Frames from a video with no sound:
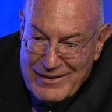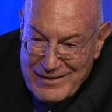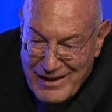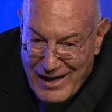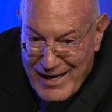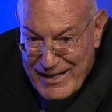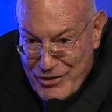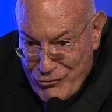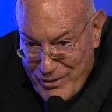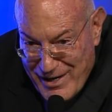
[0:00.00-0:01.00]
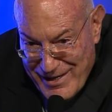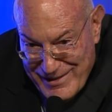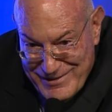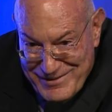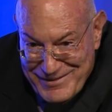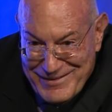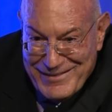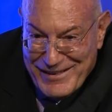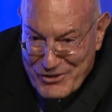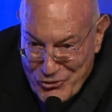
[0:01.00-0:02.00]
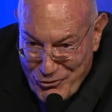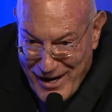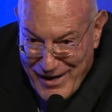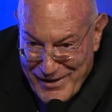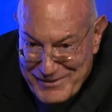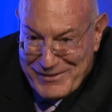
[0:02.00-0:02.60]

I cried and cried